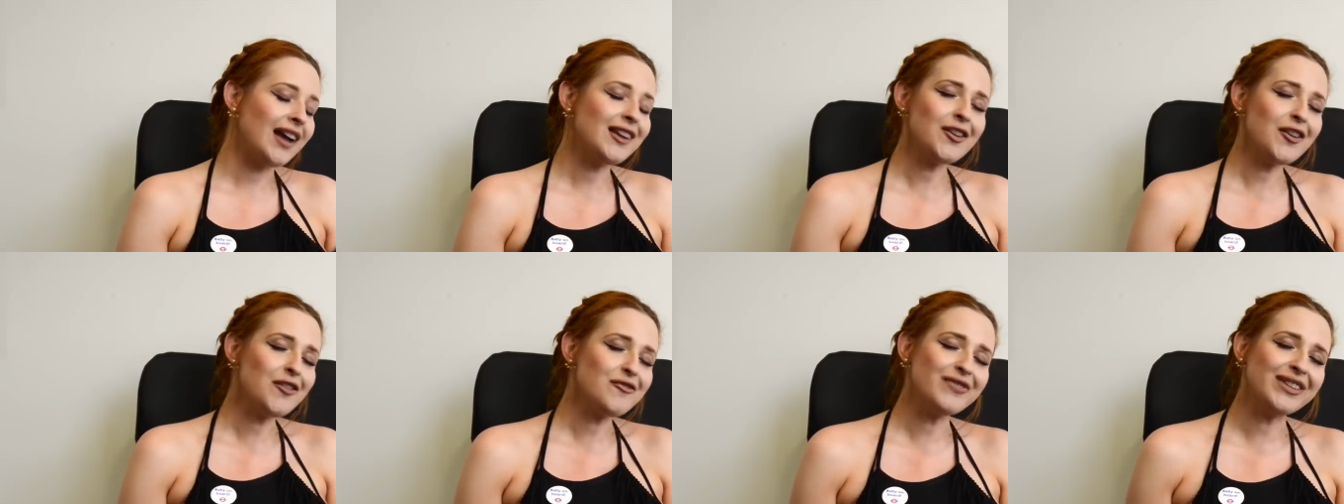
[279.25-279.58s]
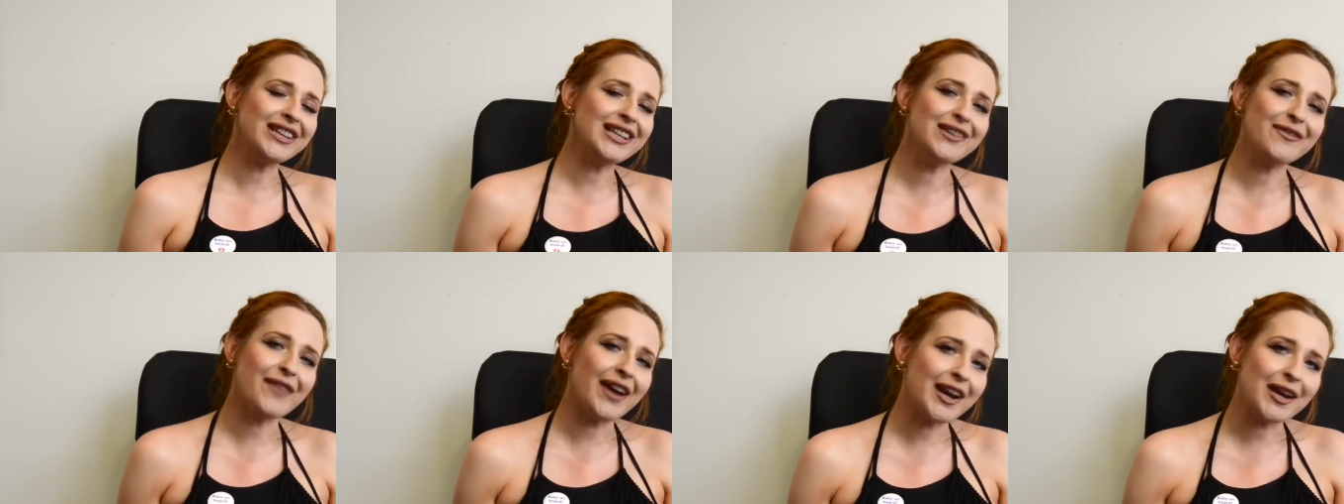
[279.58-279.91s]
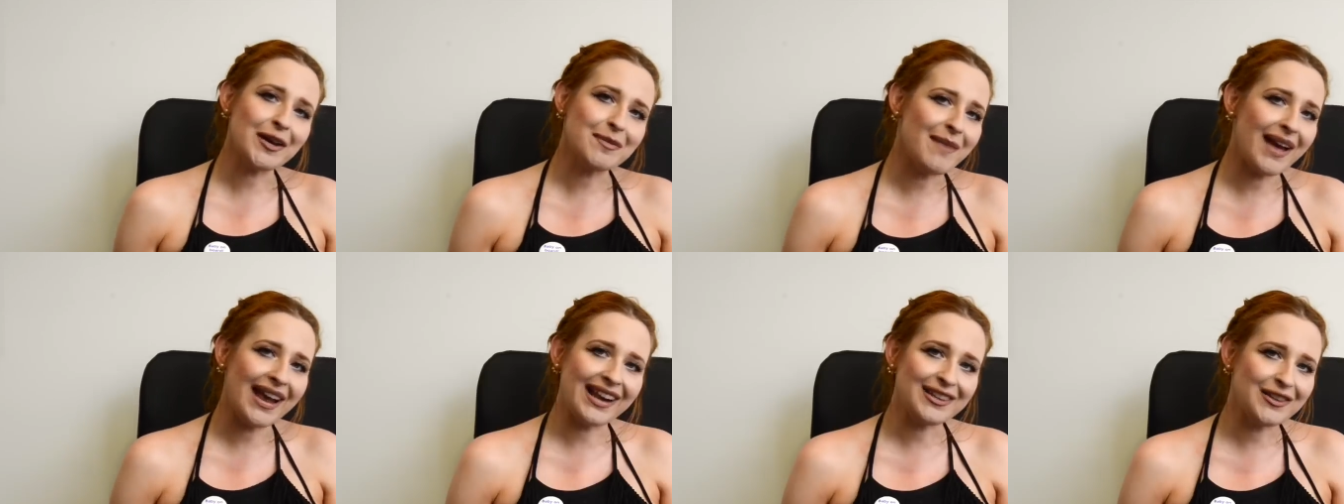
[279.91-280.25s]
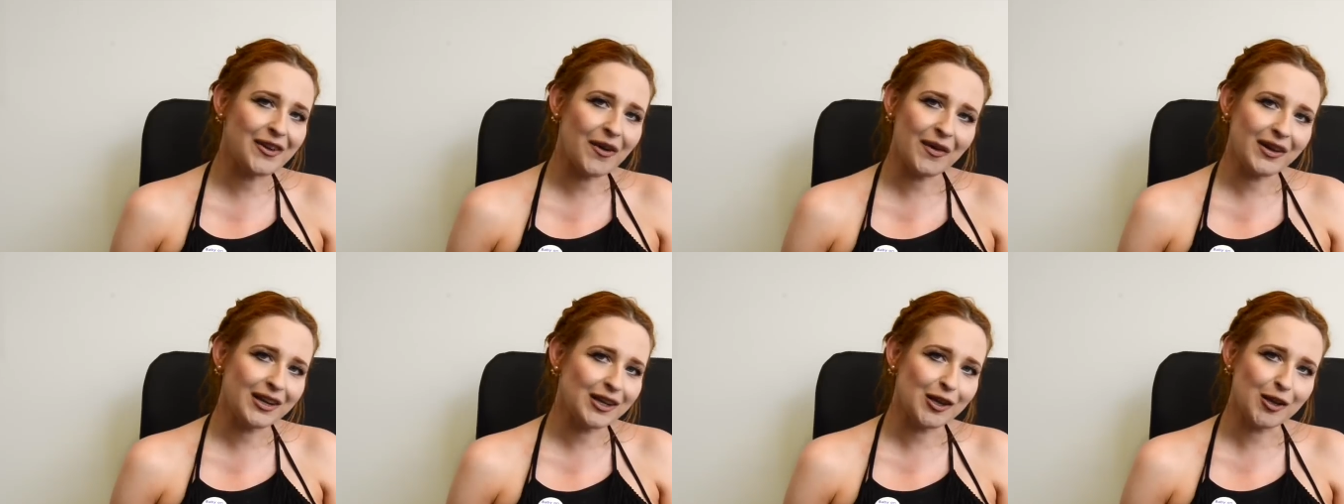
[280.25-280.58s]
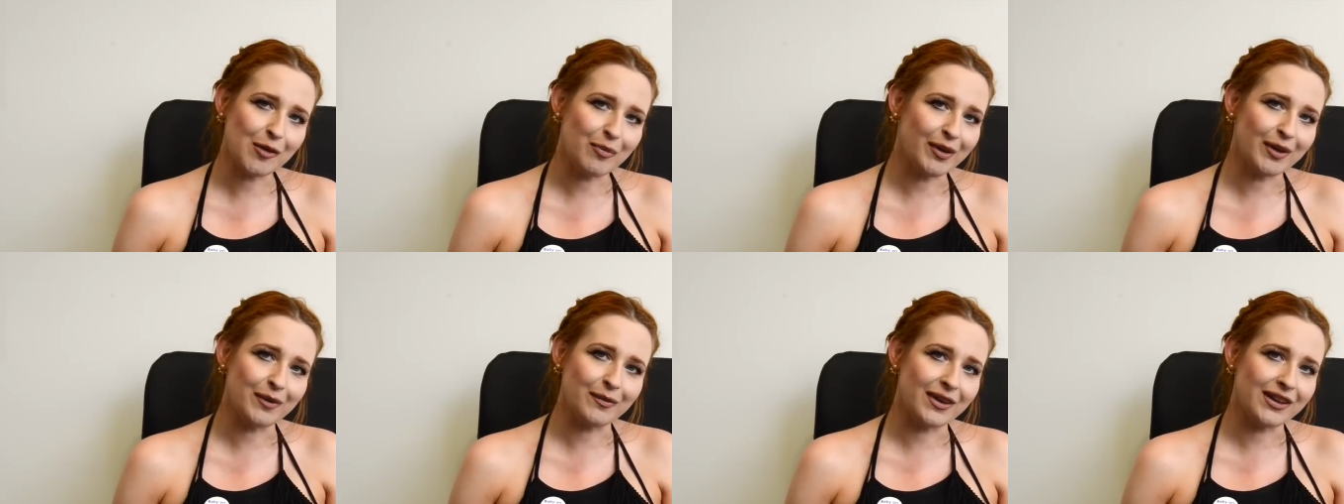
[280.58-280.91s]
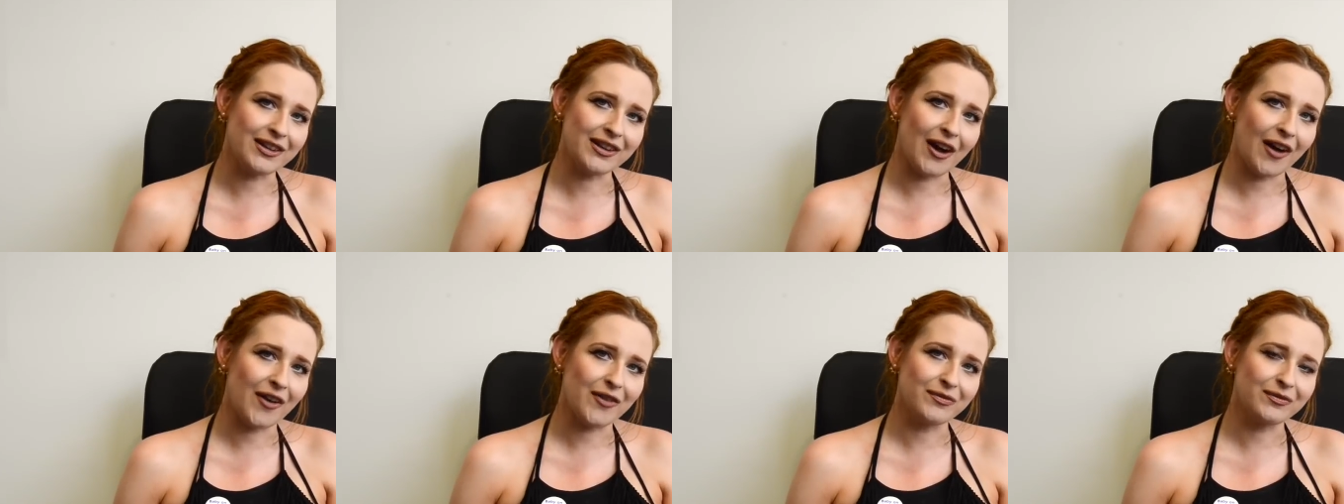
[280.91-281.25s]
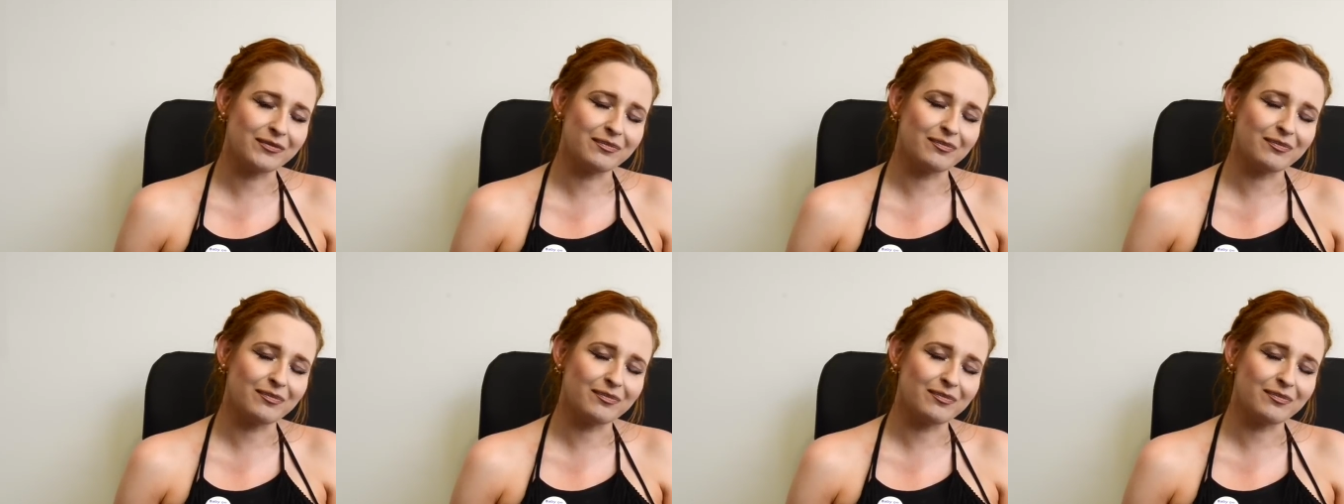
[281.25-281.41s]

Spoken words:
don't really recommend going clubbing when you're